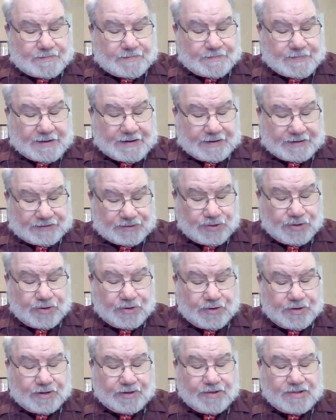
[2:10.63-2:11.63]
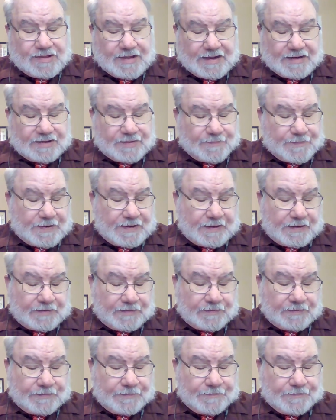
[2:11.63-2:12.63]
But he turned and said to
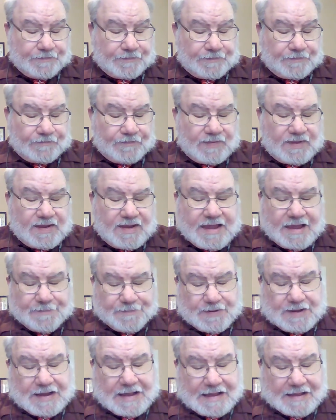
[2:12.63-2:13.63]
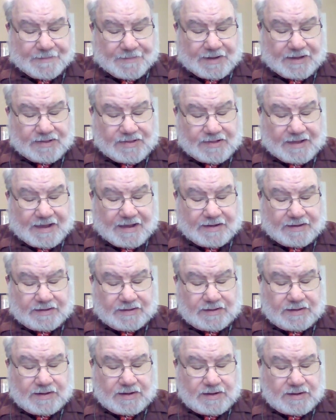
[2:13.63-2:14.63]
Peter, Get behind me,
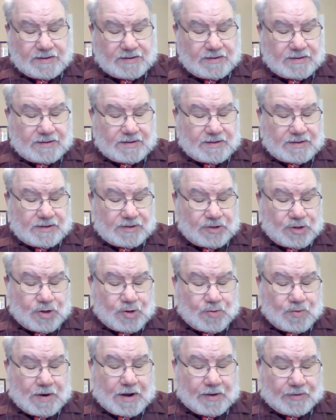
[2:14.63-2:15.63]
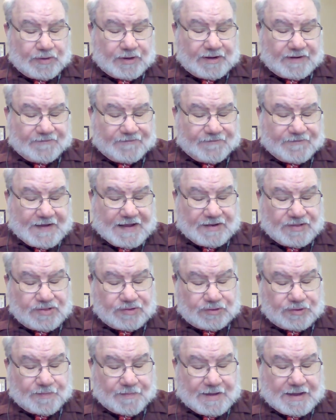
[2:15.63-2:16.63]
Satan. You are an
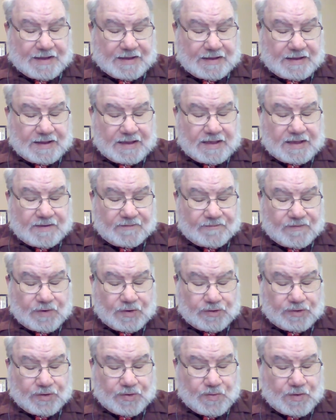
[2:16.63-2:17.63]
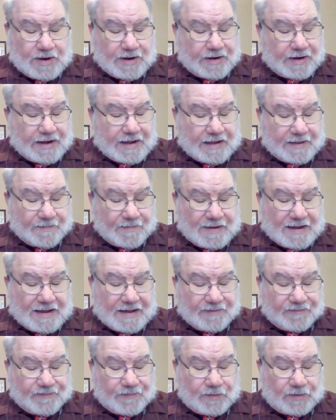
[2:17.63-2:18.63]
offense to me, for you are not
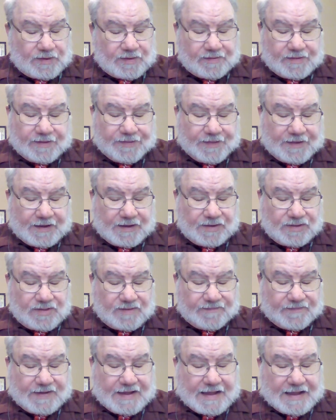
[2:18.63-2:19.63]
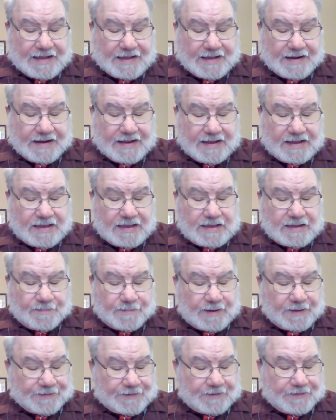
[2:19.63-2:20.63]
mindful of the things of God,
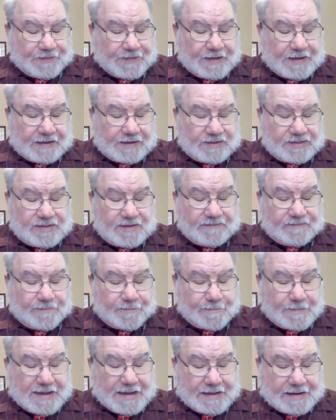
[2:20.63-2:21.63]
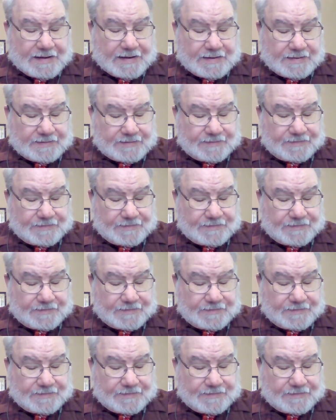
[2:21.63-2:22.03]
but the things of men.